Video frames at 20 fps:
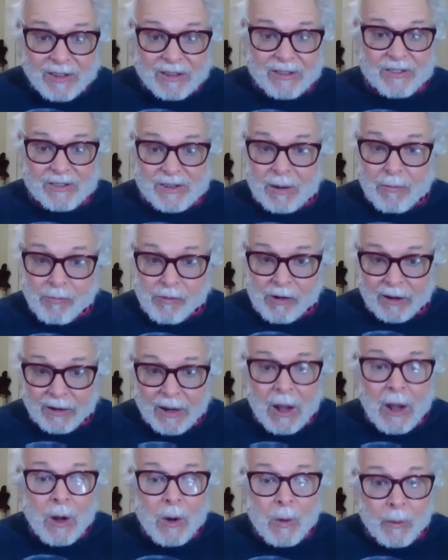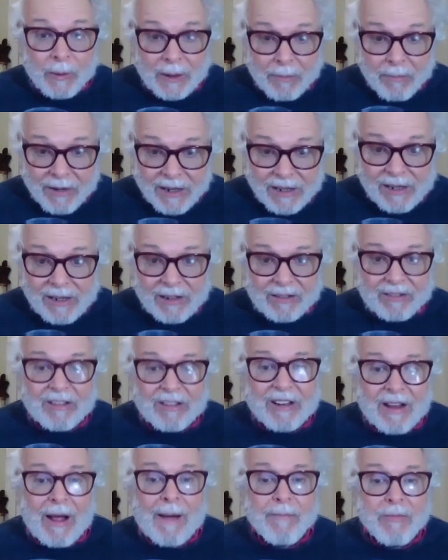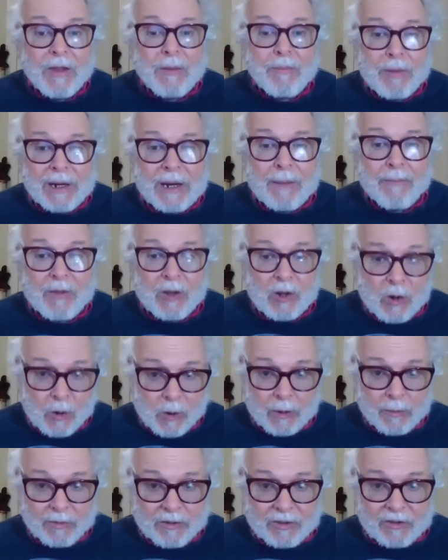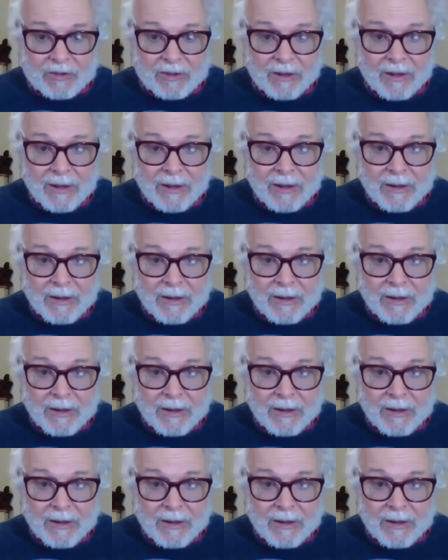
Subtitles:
and someone would immediately come to pick up the corpse.